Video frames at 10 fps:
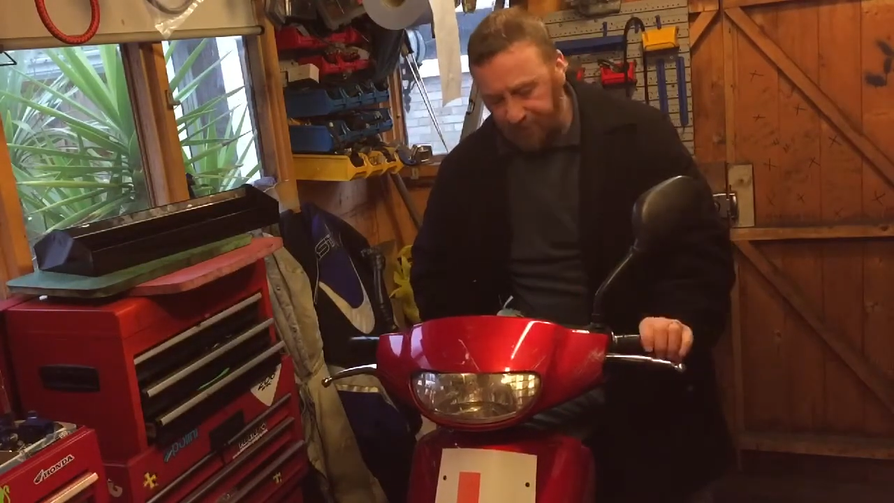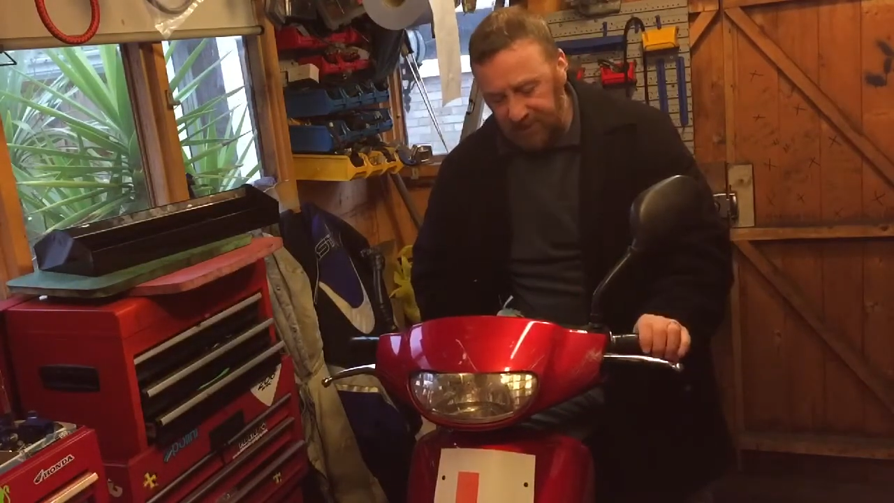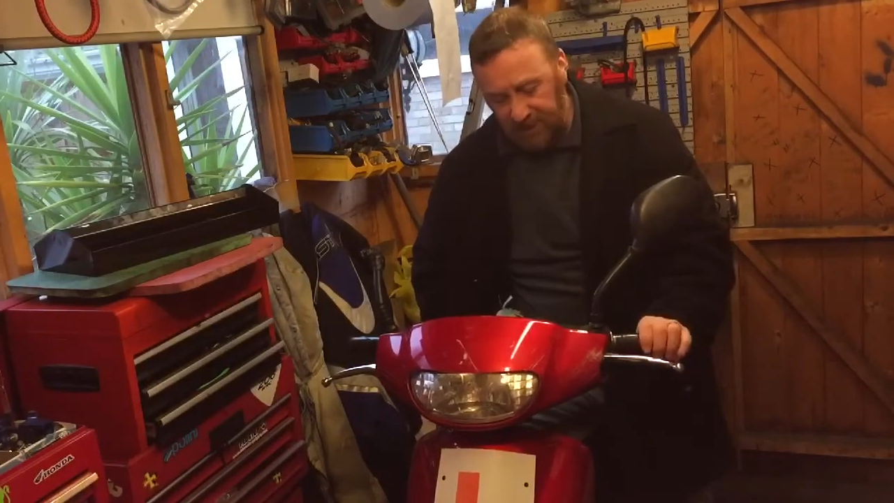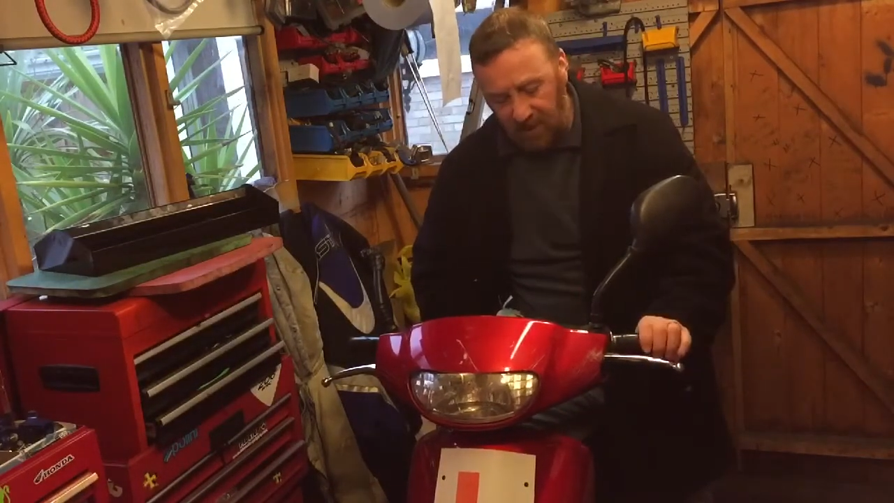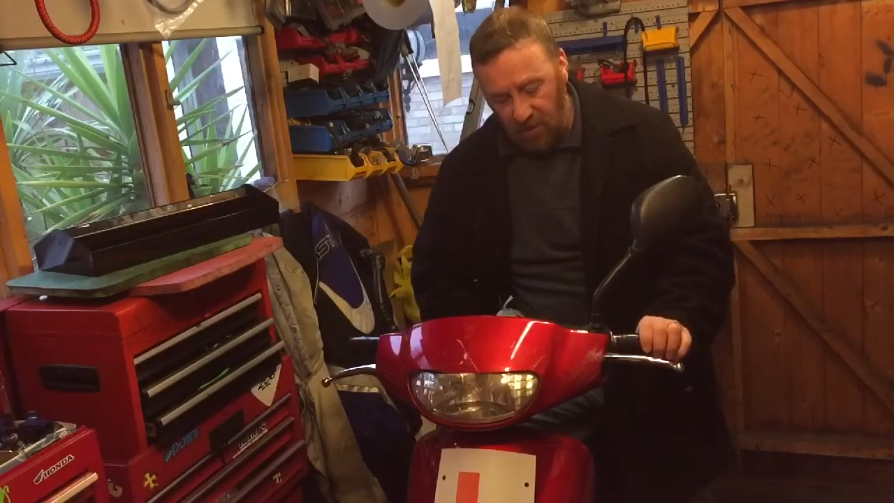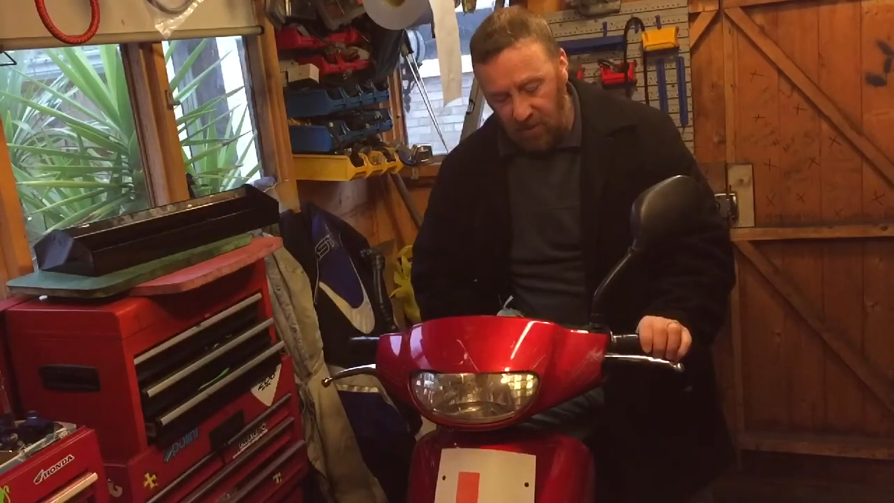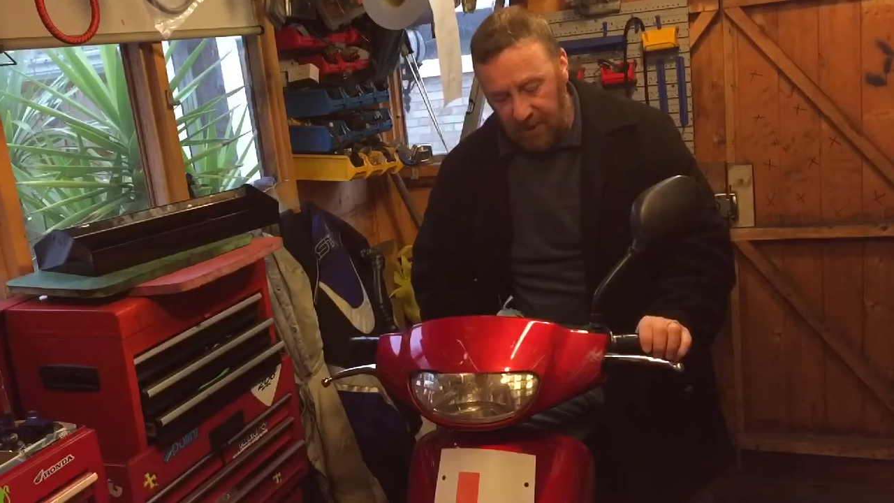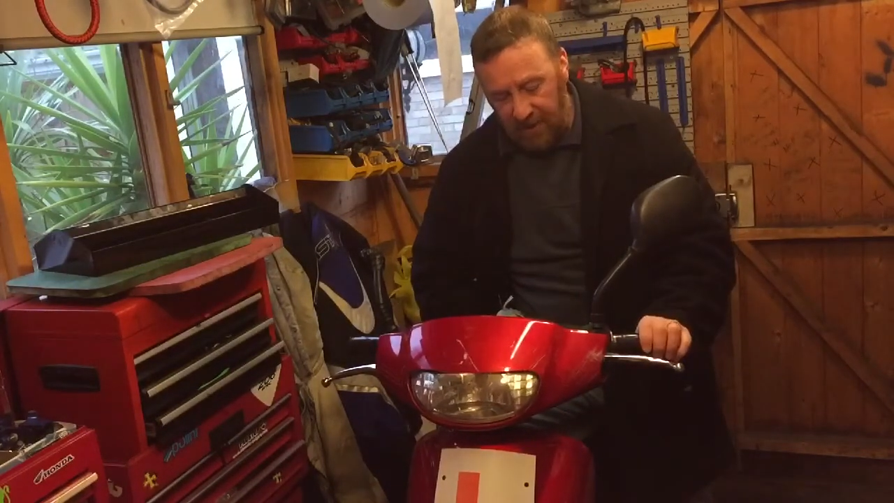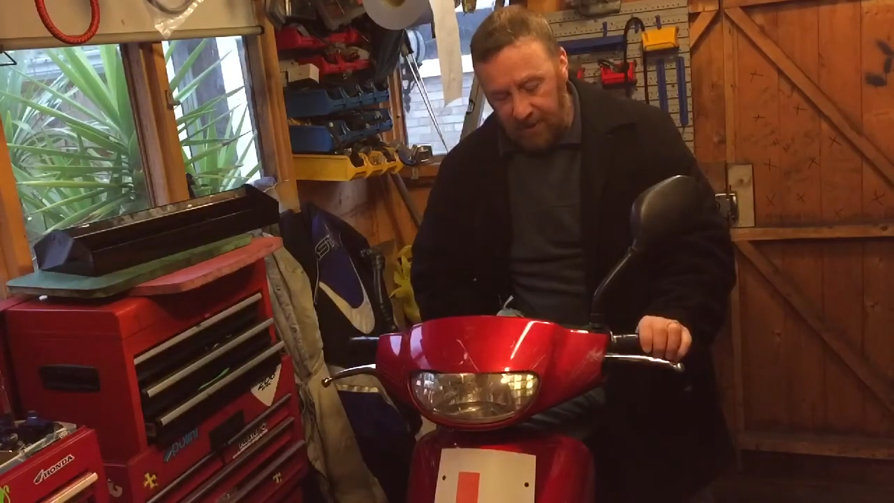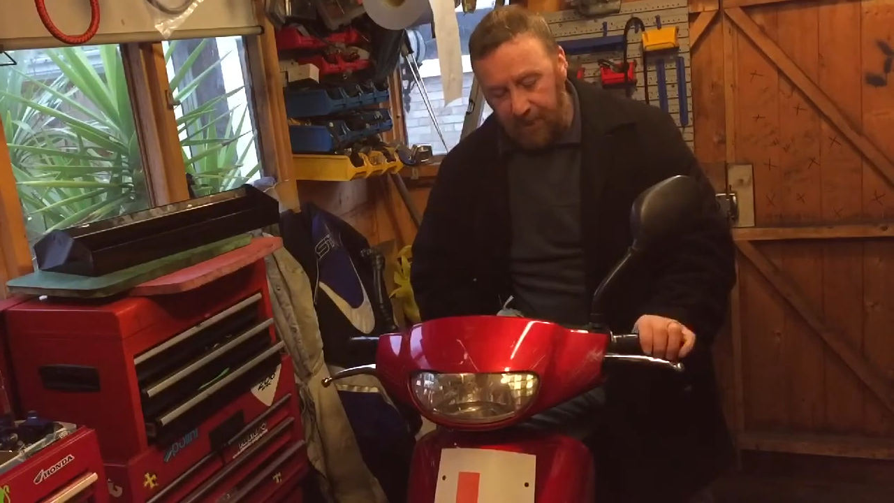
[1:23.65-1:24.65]
So
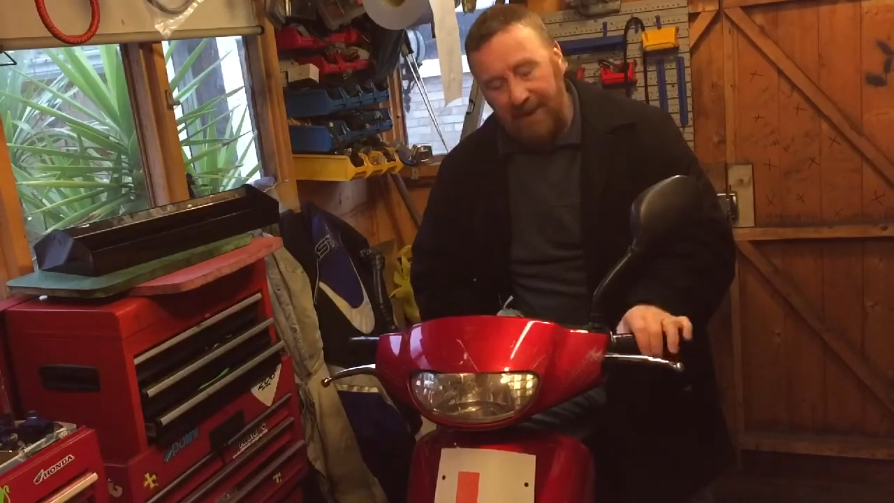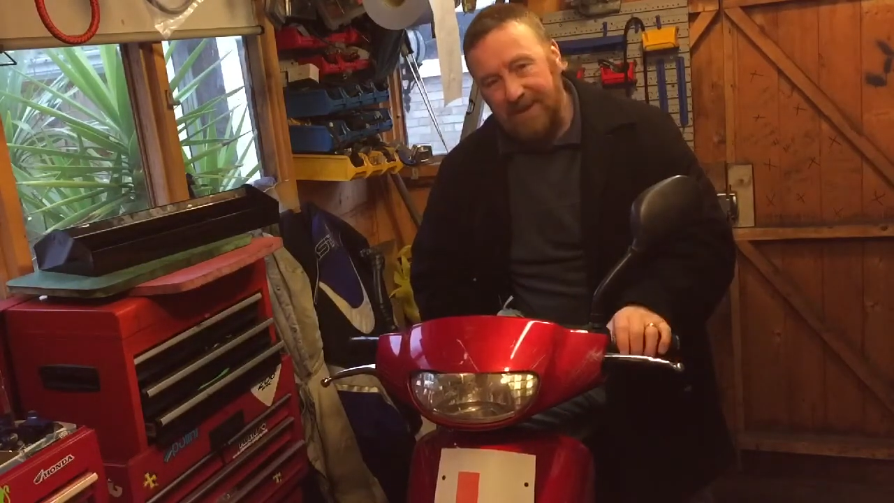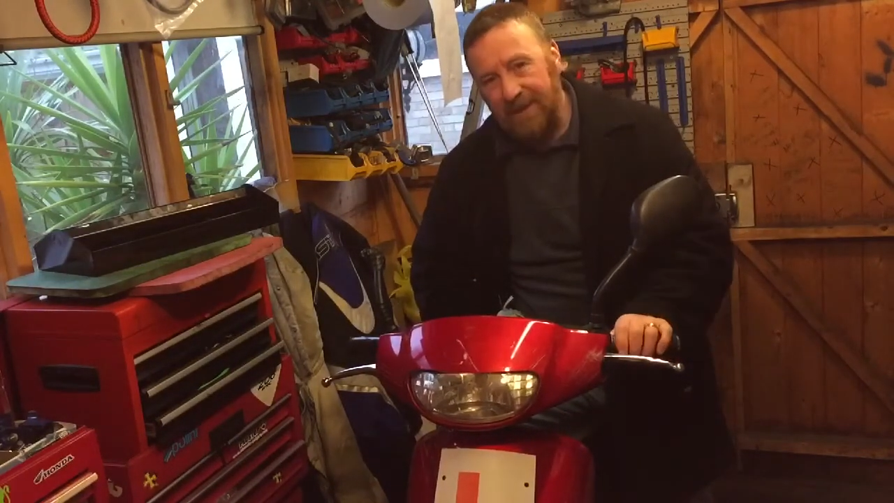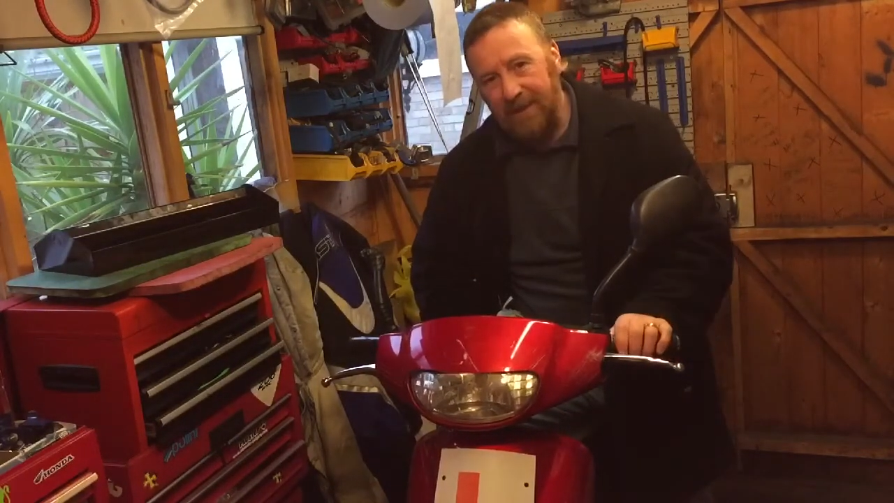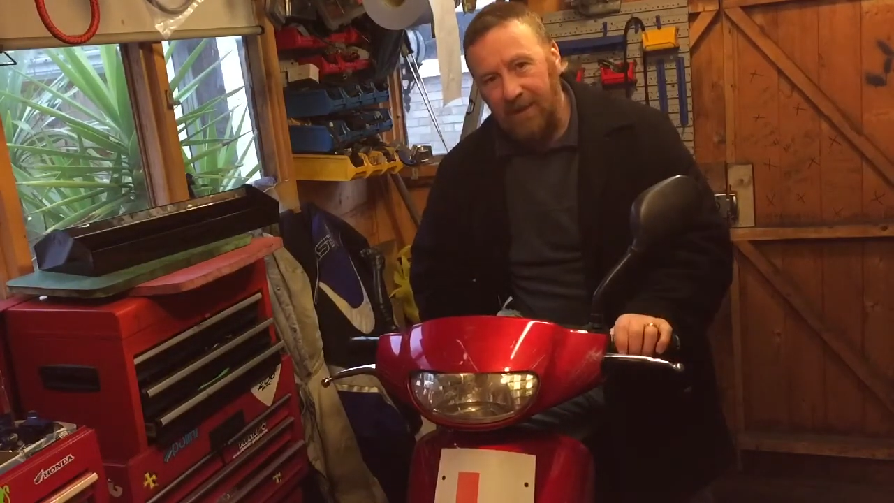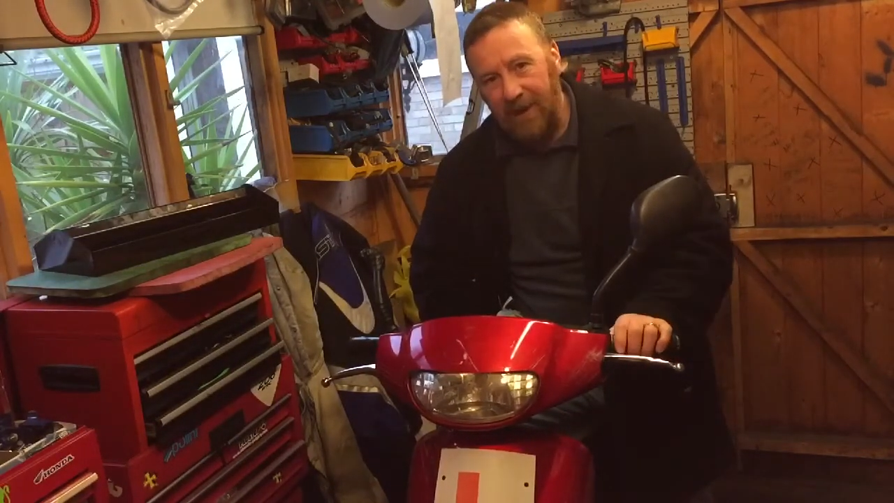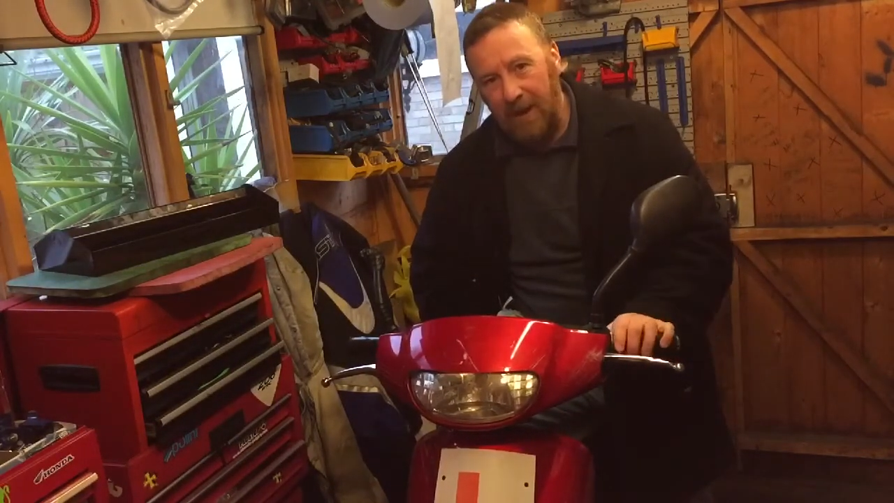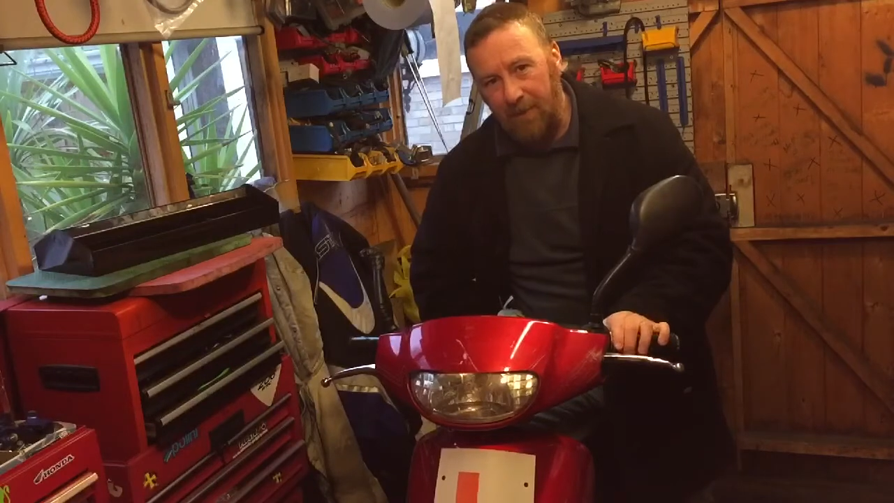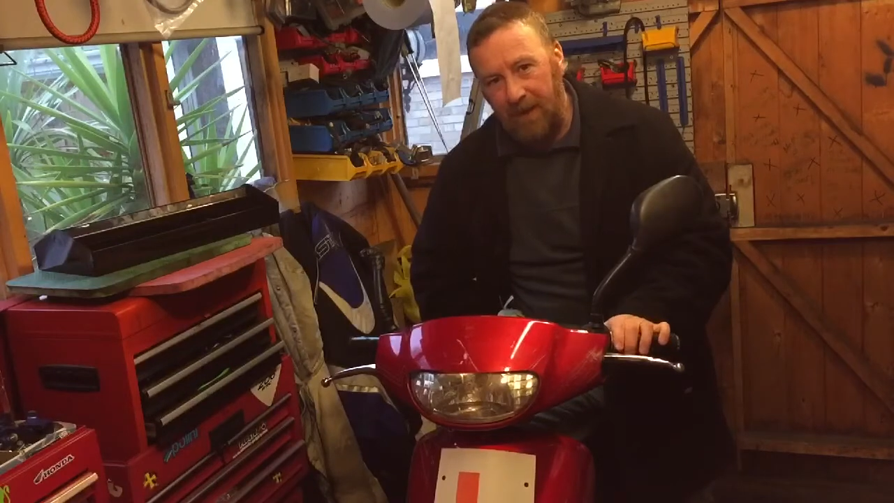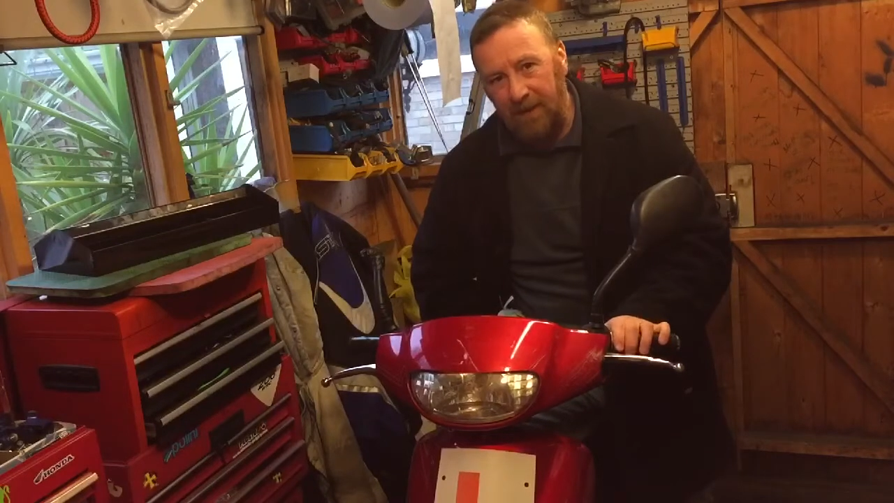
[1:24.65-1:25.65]
basically,
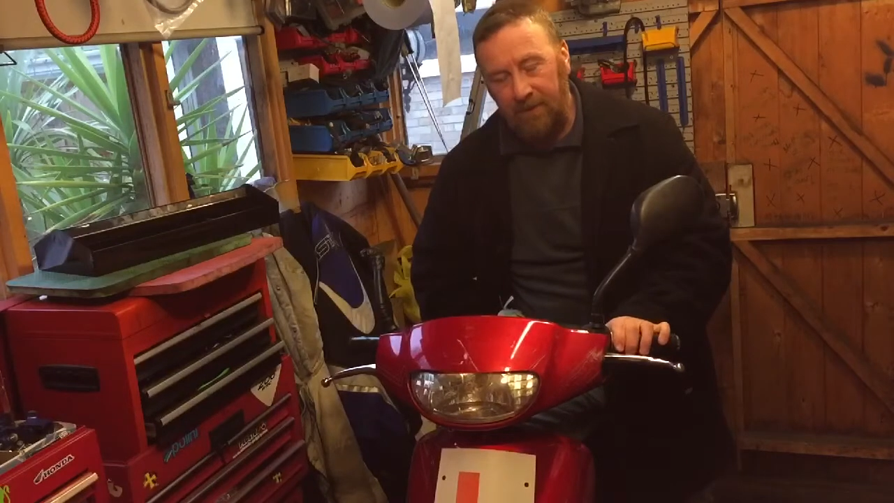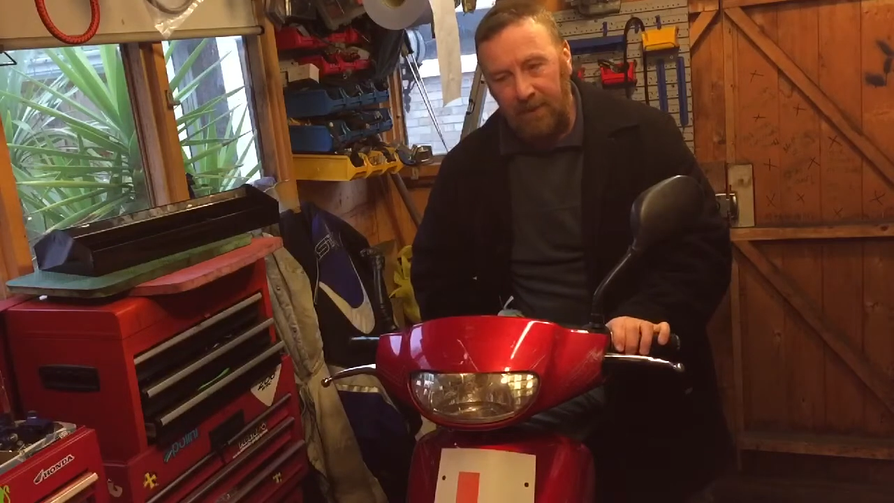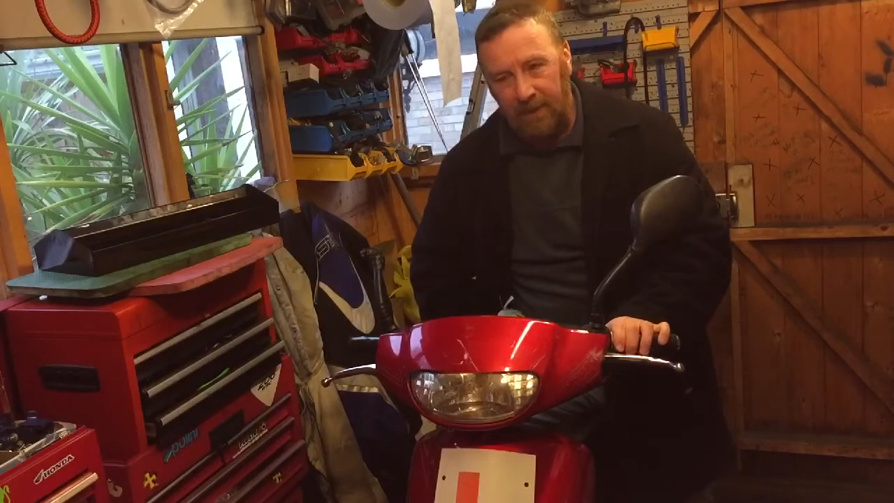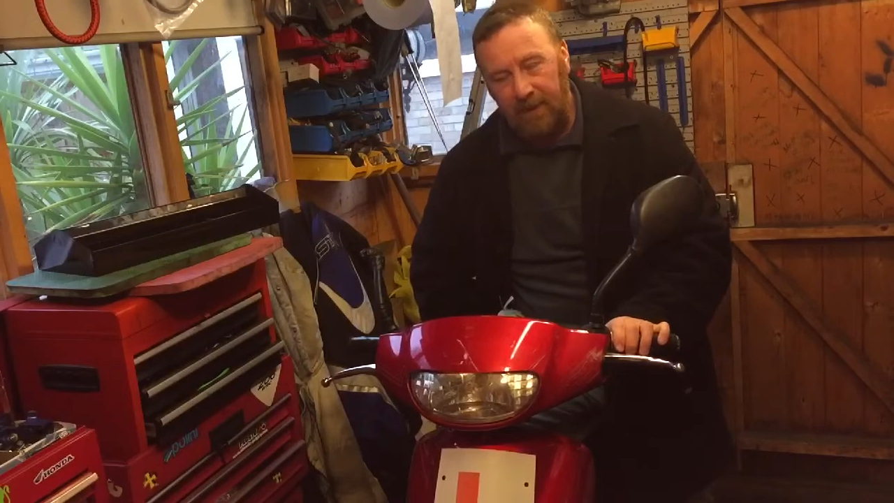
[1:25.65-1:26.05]
without being